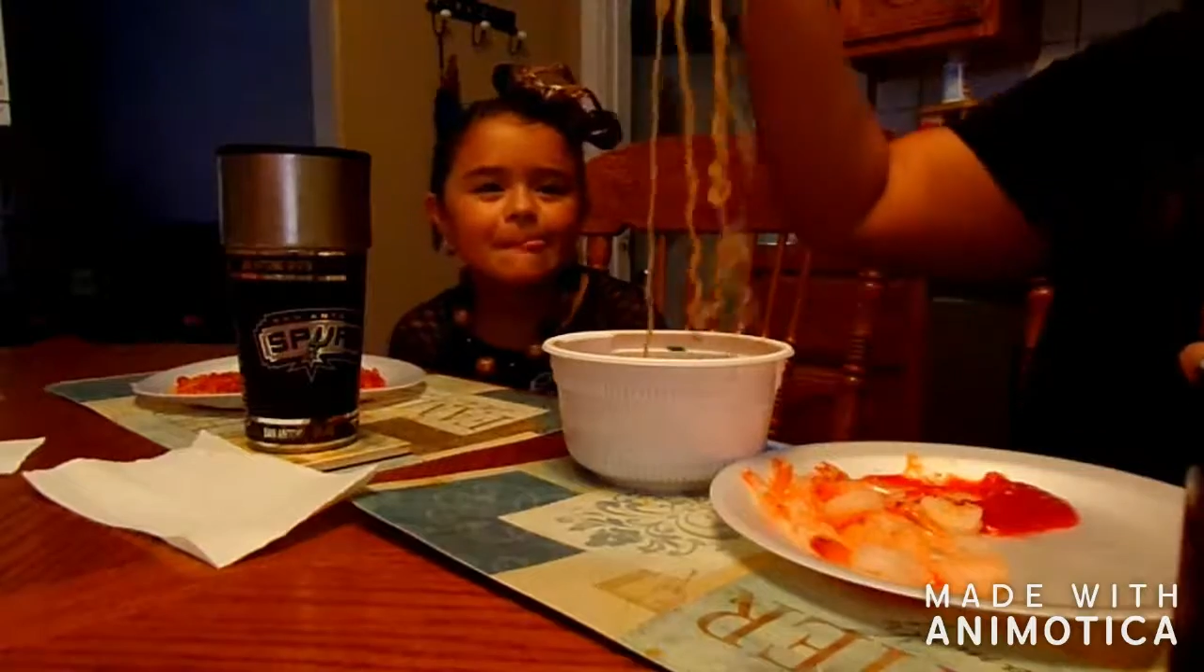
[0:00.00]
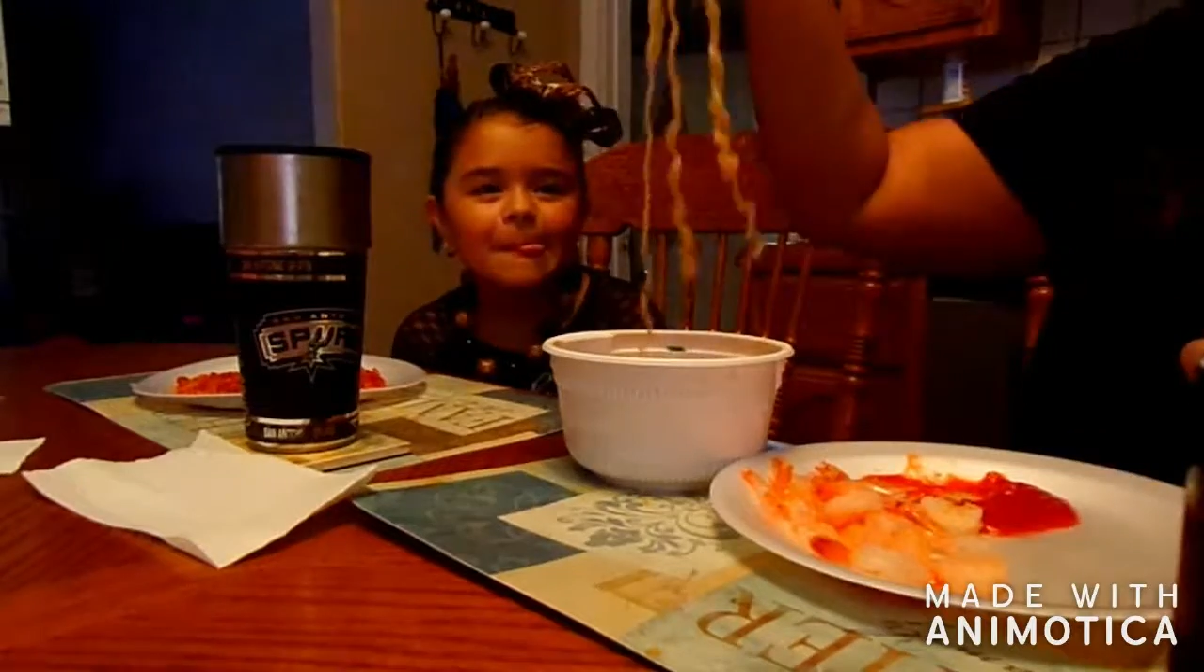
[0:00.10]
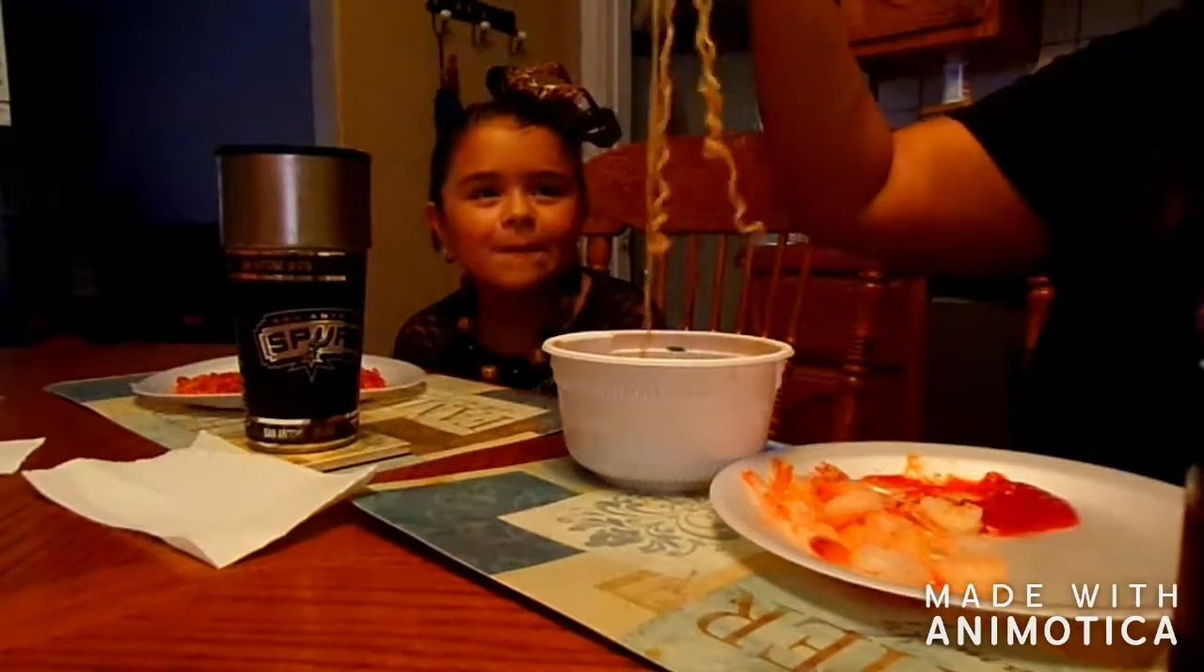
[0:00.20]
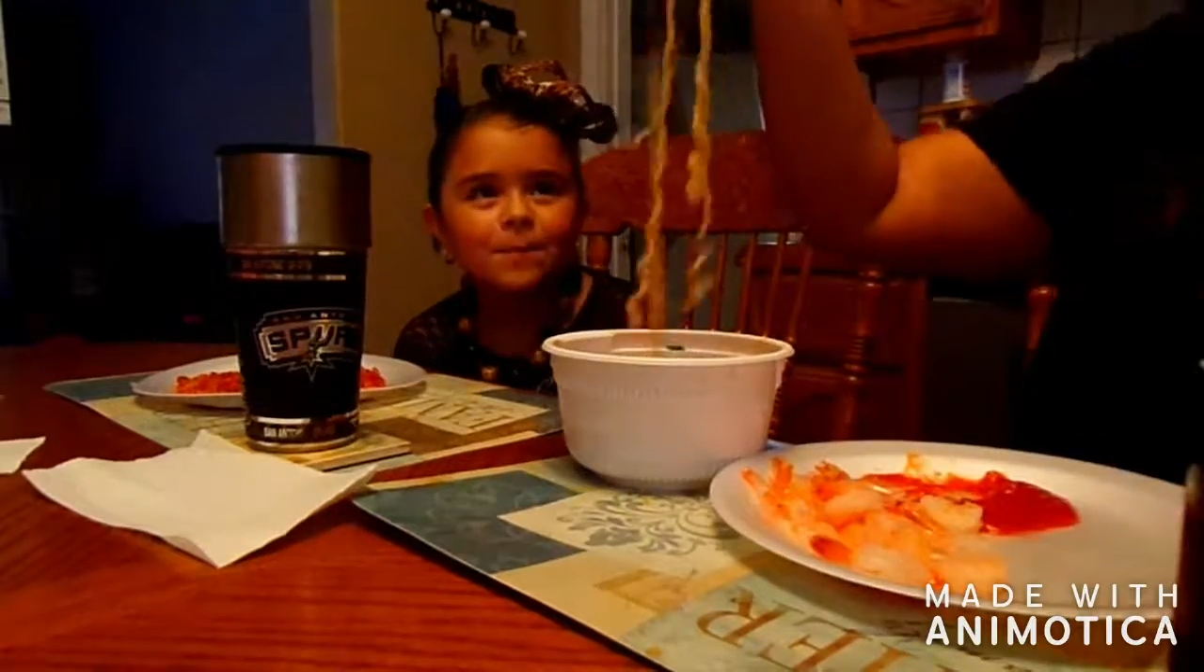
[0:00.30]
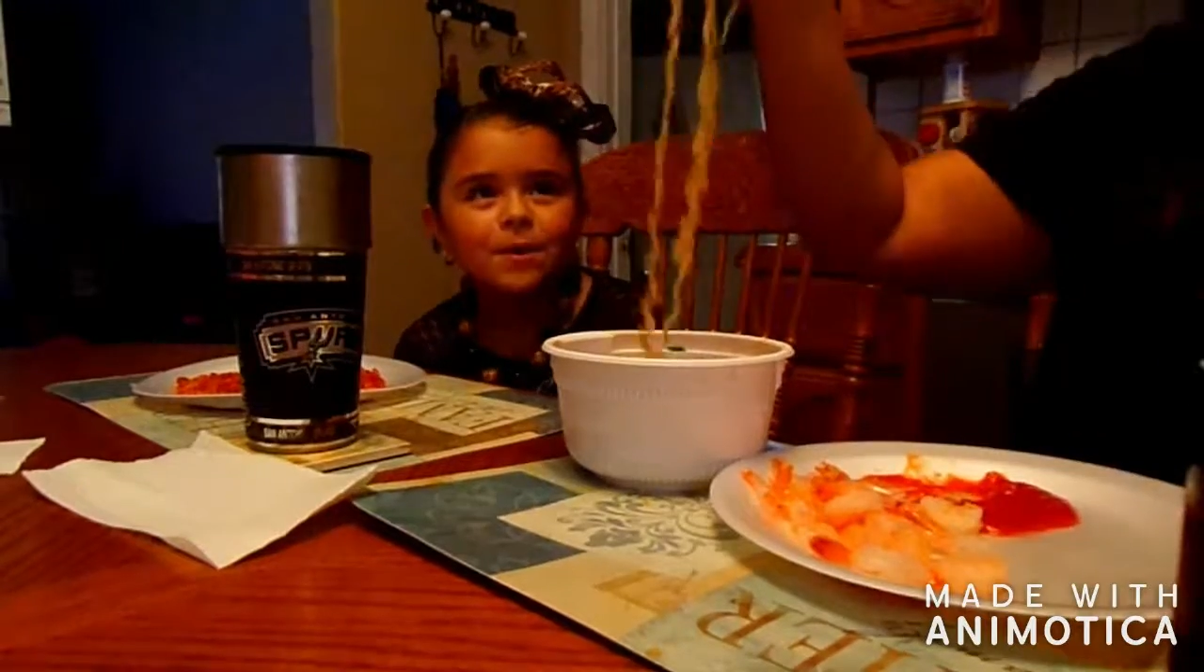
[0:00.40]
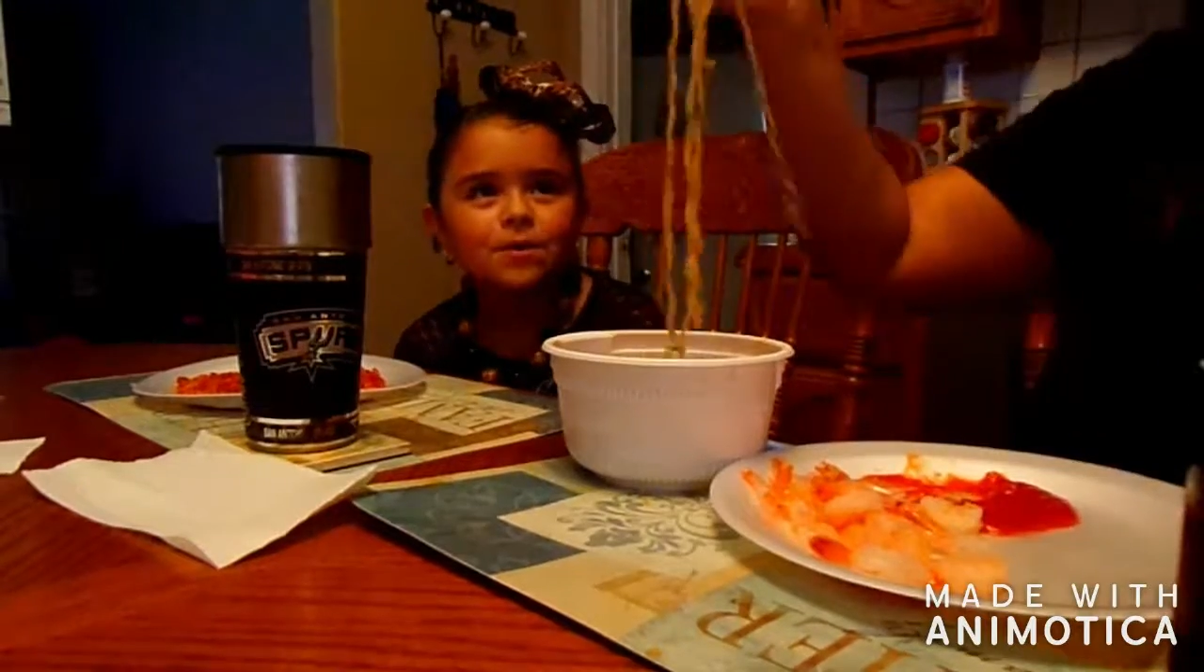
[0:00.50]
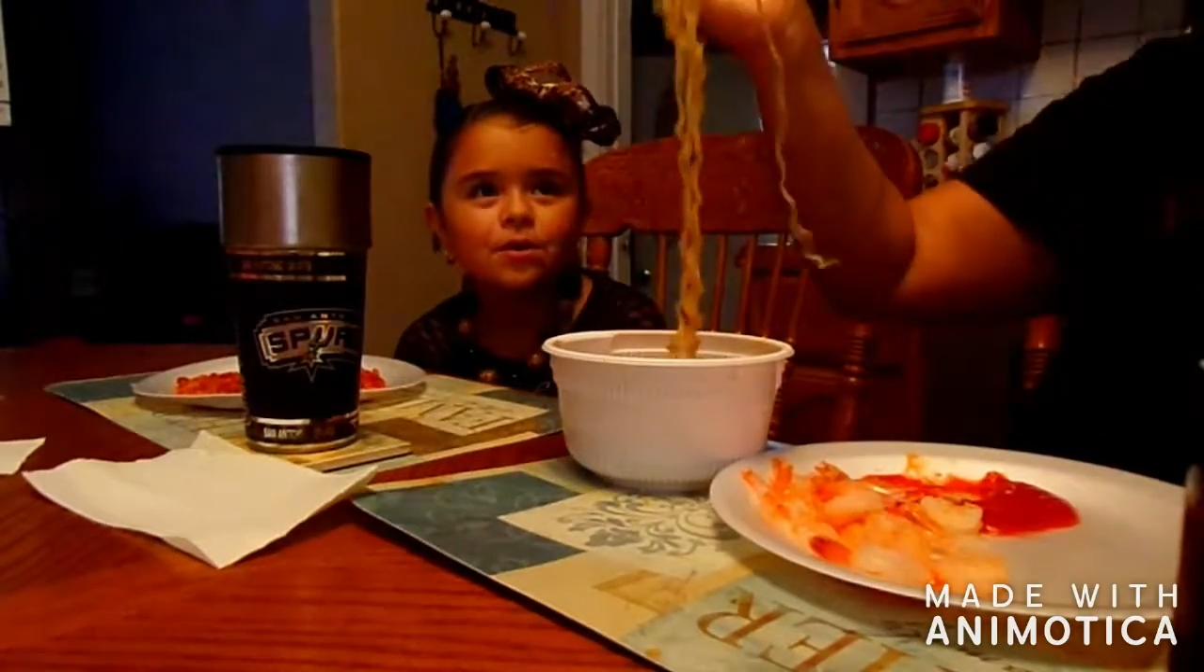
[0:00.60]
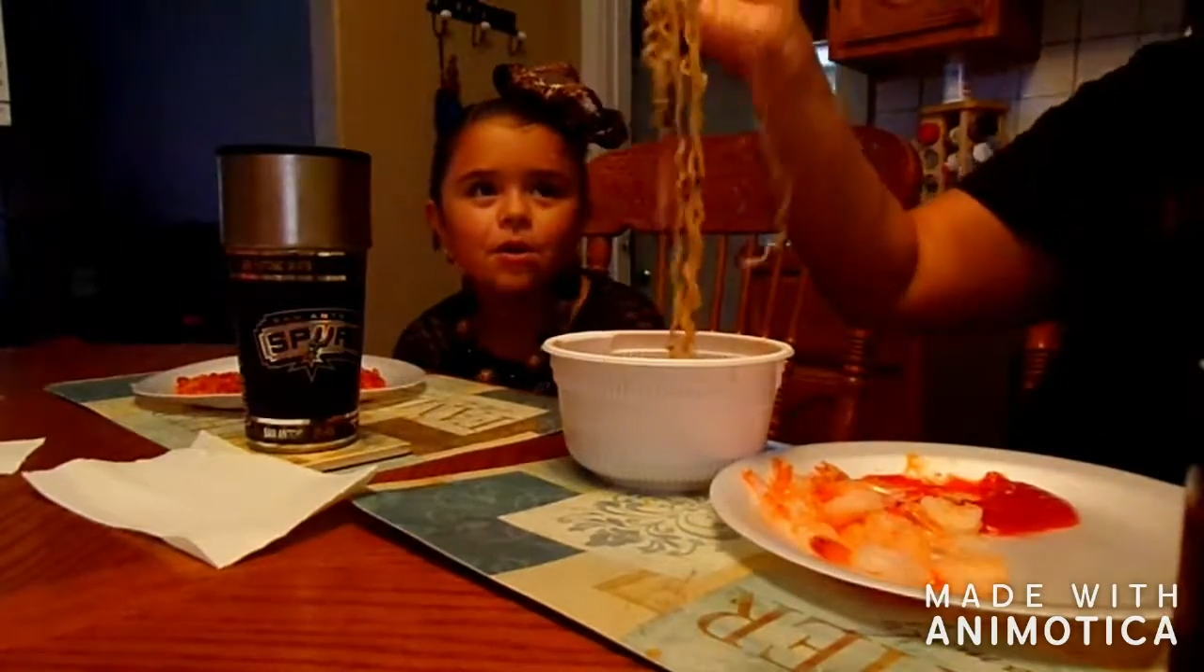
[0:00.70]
But he